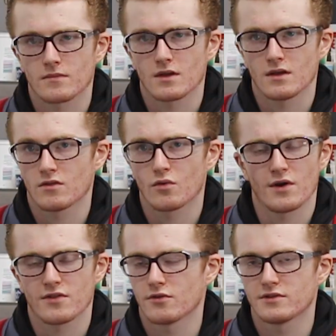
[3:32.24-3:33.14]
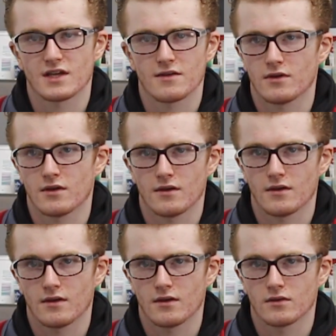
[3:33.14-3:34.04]
It's always good to have
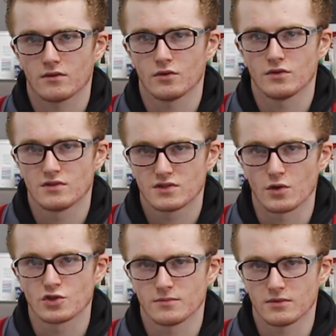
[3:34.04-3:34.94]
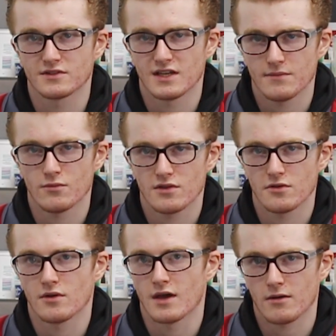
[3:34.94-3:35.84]
a good sociable team with
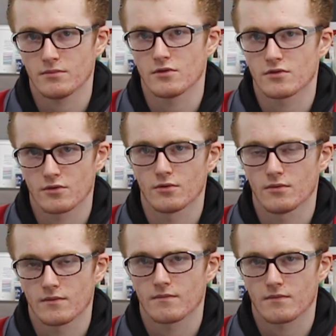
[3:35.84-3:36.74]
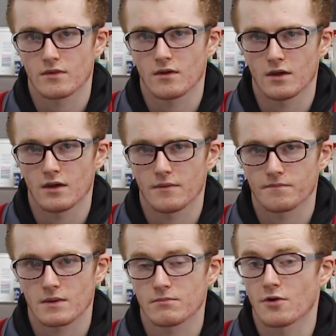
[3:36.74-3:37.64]
you to help you through the
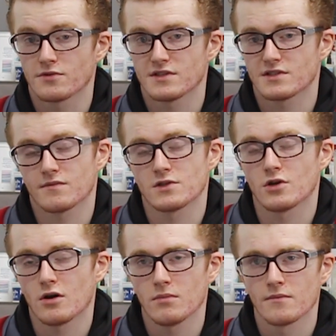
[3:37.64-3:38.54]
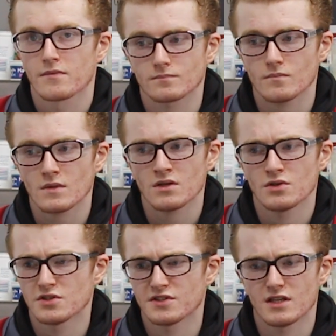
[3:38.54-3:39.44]
process of the job.
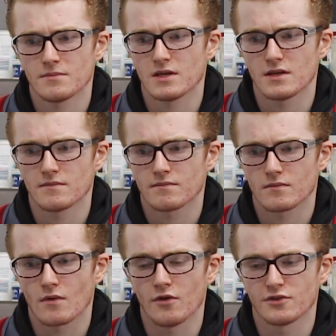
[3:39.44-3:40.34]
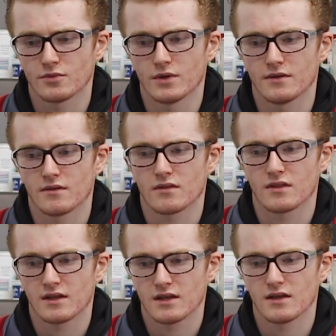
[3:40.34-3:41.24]
You just need to be onto it,
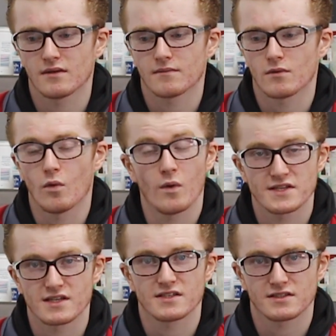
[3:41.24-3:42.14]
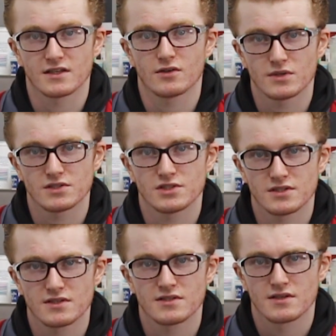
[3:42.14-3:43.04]
thinking, always asking
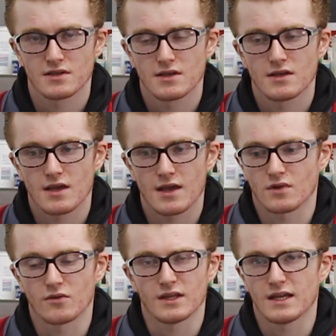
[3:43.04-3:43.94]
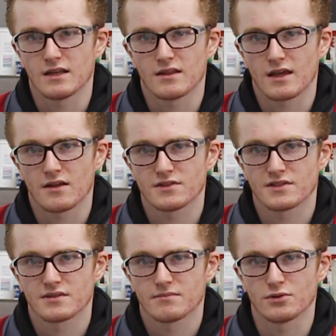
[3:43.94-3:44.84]
questions, and don't let anything
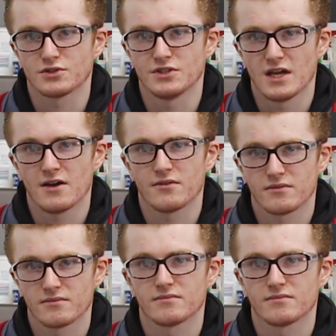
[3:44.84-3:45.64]
else push you down.